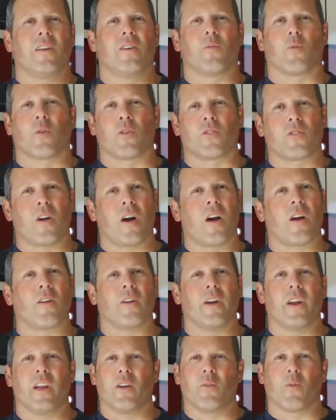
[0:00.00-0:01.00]
we're
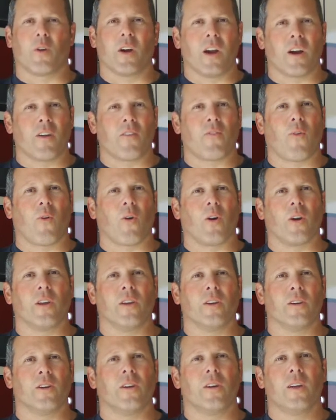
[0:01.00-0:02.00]
sorry, we're here for
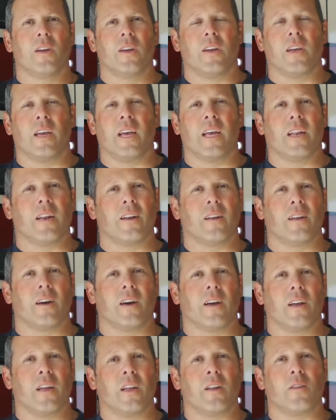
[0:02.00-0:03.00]
you,
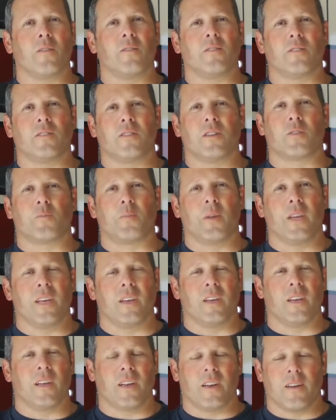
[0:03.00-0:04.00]
and just be
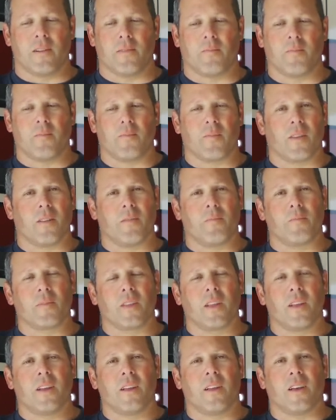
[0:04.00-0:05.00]
in
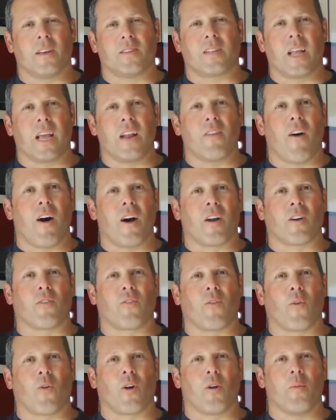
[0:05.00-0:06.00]
a state of honor
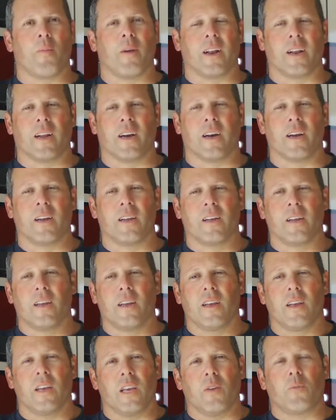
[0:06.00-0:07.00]
for them.
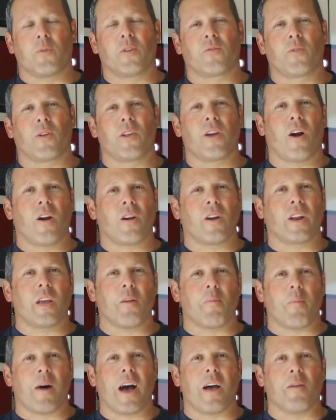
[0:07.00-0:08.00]
And it was really hard to
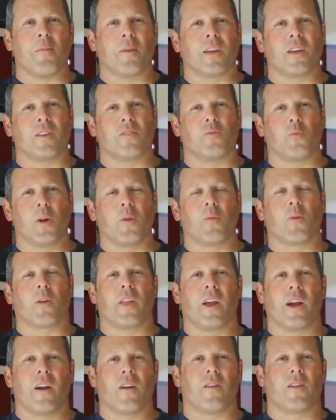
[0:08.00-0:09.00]
get by because we were
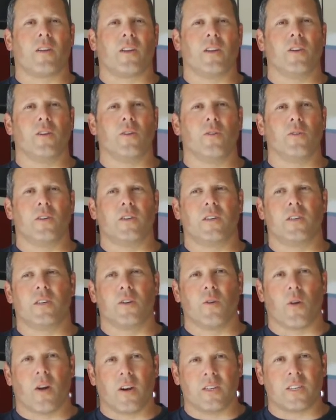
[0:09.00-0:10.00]
there to
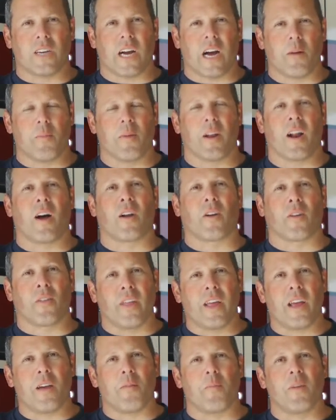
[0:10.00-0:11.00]
do our job and honor
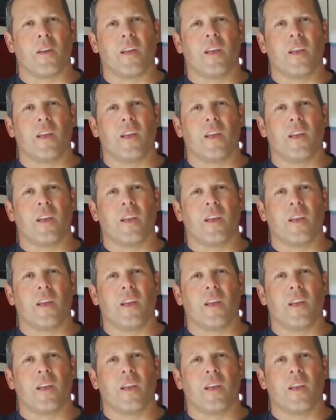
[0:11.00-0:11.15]
them.